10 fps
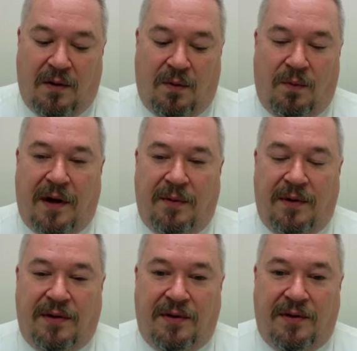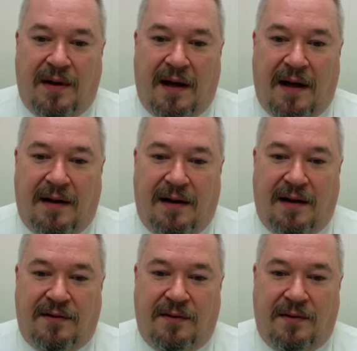what you would do then
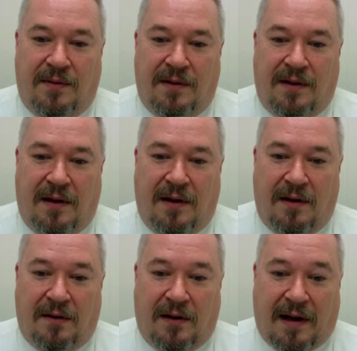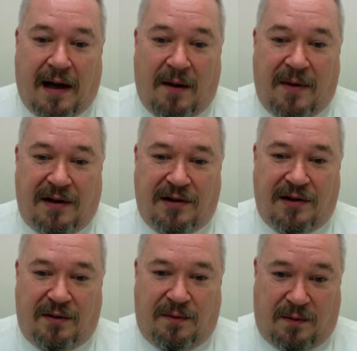is you would look at how many
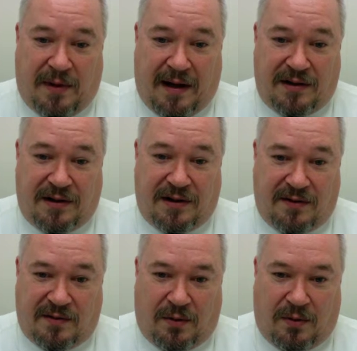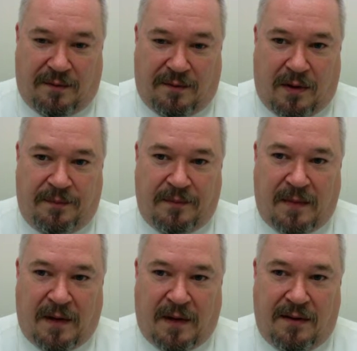children we're paying child support for.
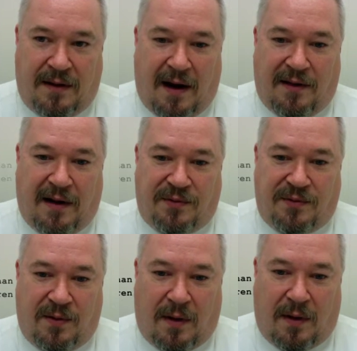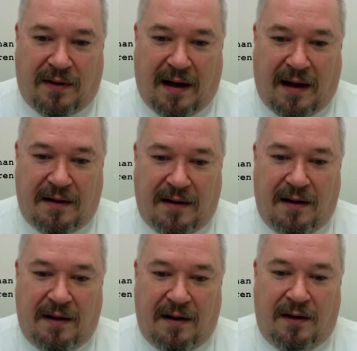The guidelines require that
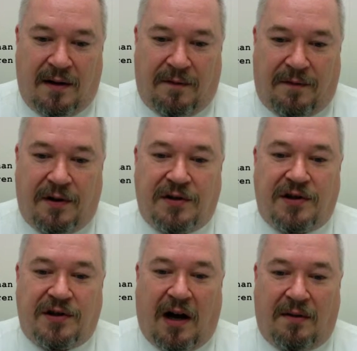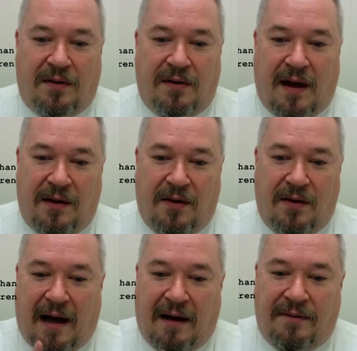the first child that you
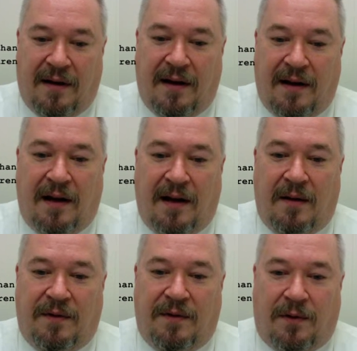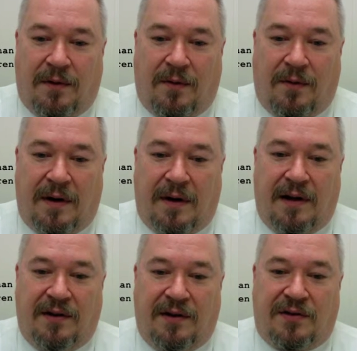have before the court
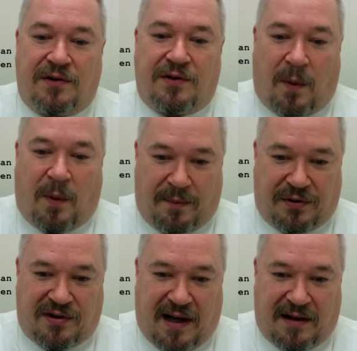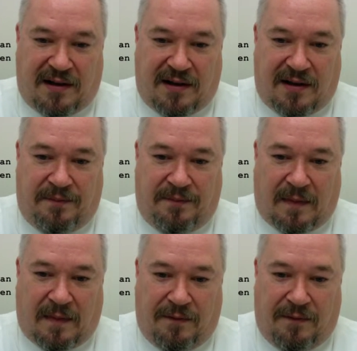is 20%
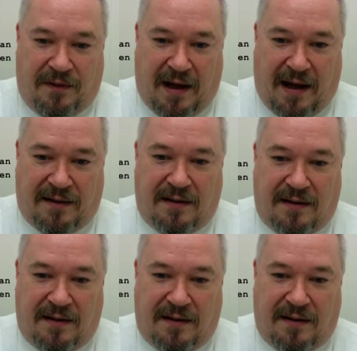of your net.